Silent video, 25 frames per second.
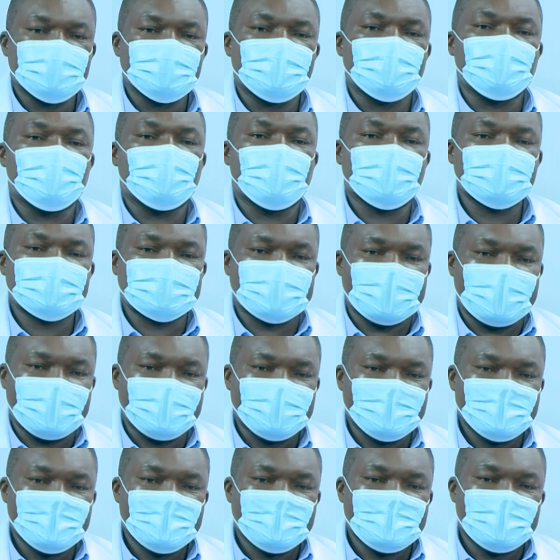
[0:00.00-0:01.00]
the
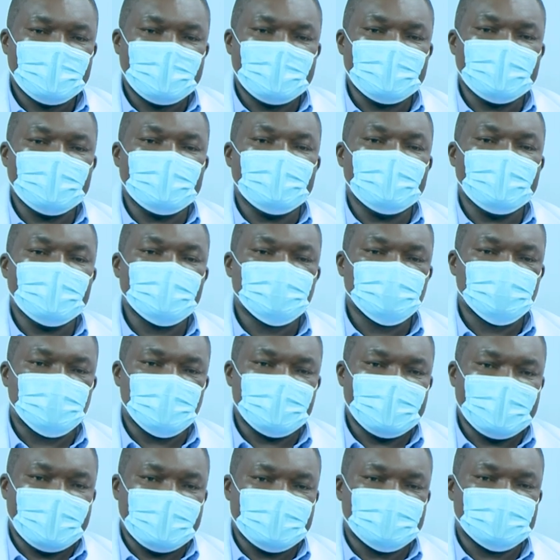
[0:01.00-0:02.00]
water and
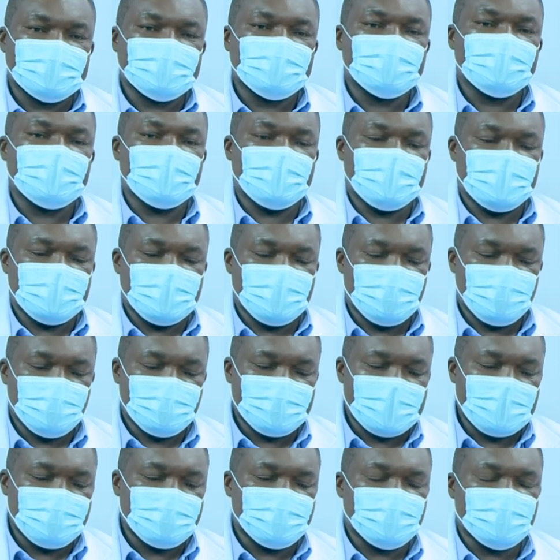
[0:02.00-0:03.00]
electrolytes in the
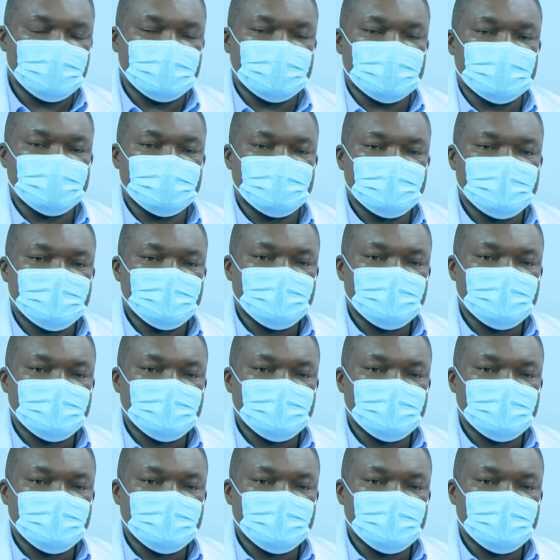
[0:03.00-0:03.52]
human body.